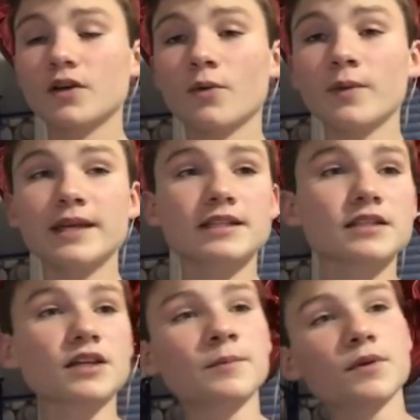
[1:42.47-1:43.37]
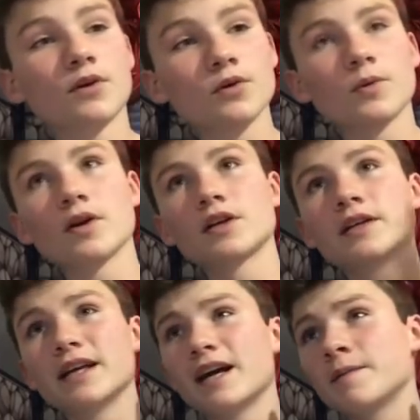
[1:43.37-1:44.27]
we get to dump cold
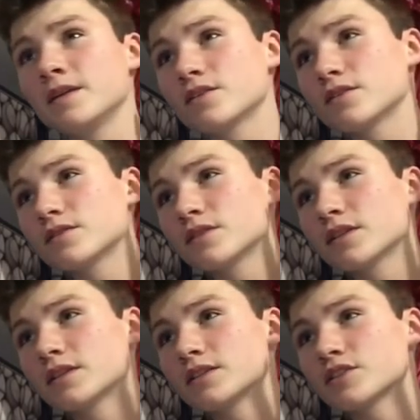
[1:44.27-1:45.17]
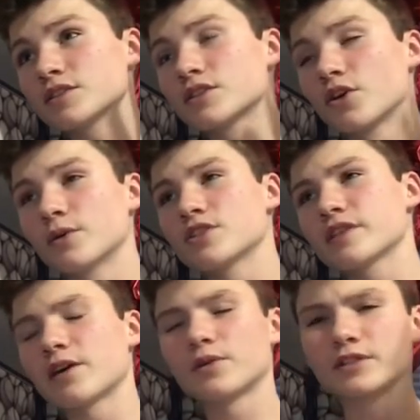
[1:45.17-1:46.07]
water. I'm either gonna just go in the
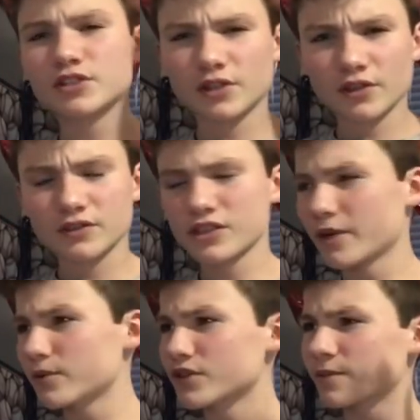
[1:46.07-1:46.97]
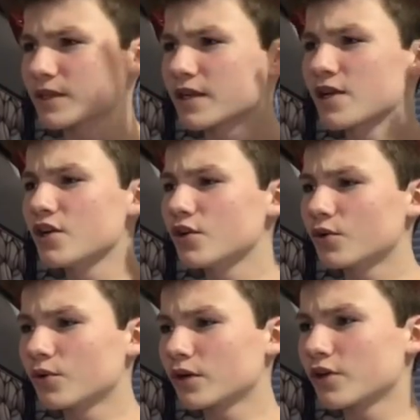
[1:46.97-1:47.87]
shower and turn on the shower or something,
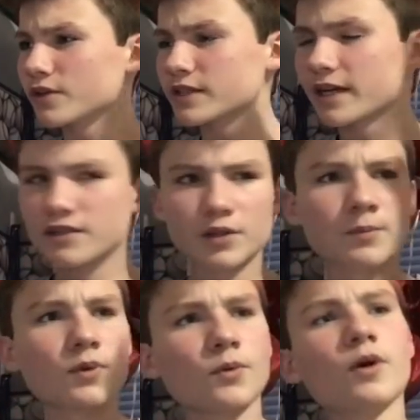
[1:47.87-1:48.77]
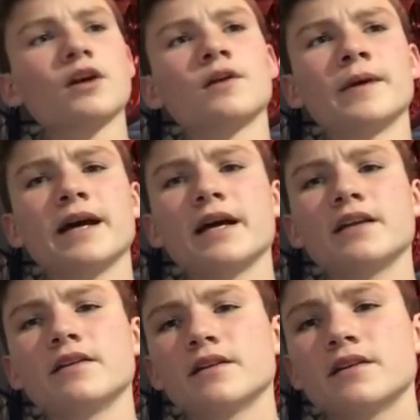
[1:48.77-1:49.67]
or go outside and dump water on my head.